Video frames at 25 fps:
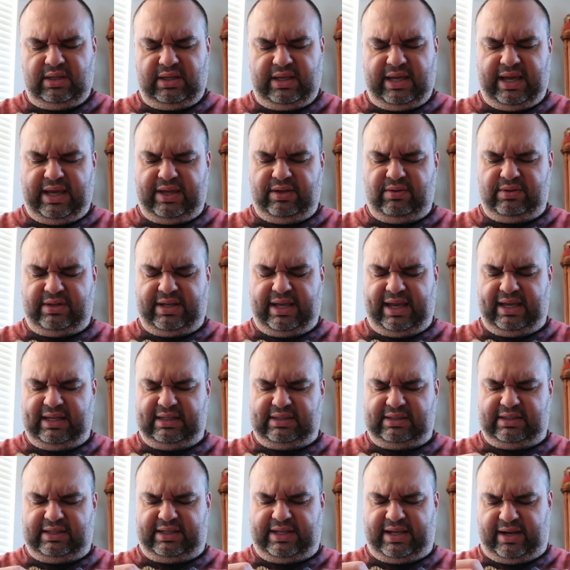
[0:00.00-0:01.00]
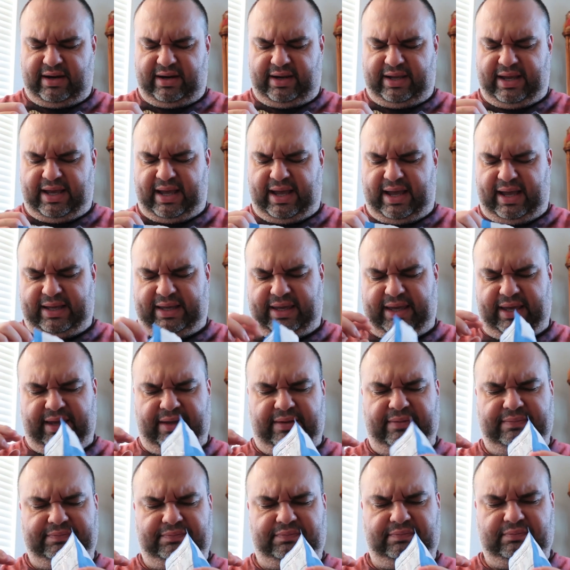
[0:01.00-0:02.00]
yeah, you taste the
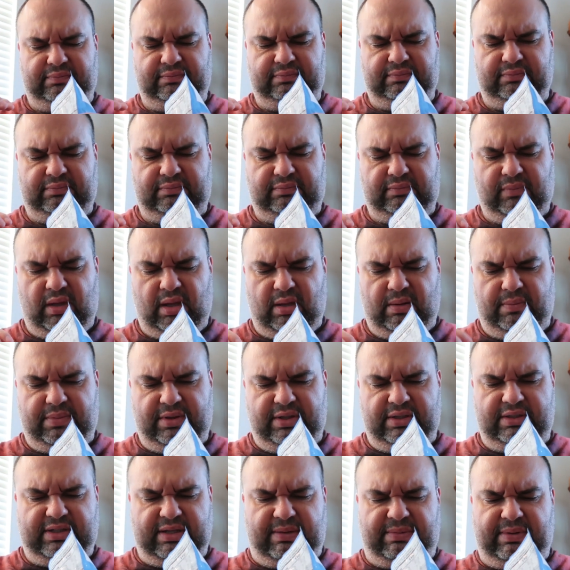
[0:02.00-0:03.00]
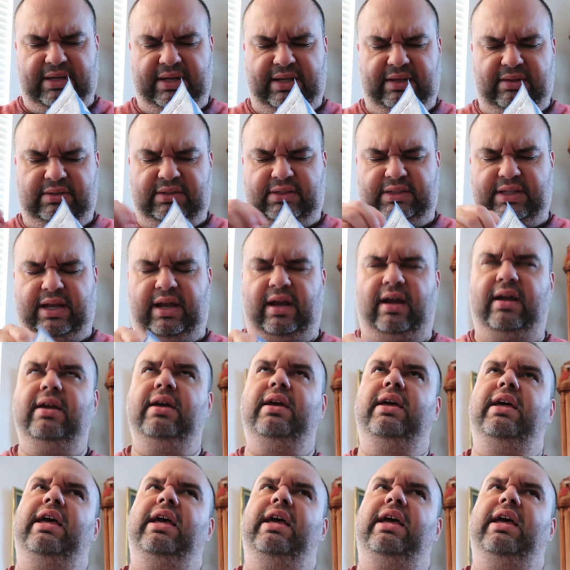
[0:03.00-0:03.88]
teriyaki, but there's something else there.